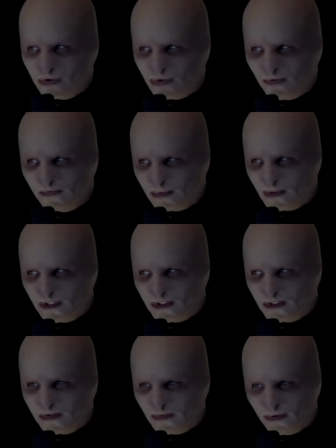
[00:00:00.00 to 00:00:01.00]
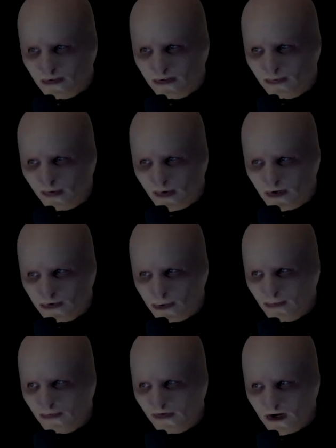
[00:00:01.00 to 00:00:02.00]
Jehovah's Witnesses in order to be better
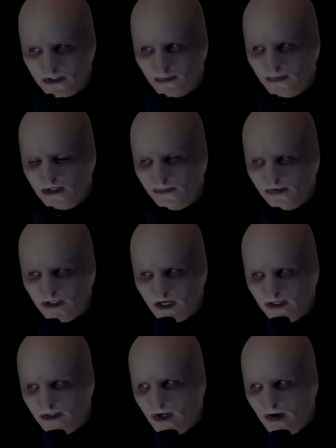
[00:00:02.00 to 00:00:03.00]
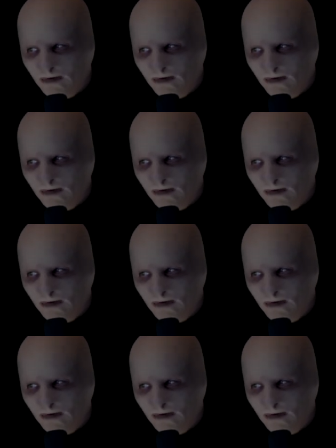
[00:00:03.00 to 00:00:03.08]
supervised and manipulated,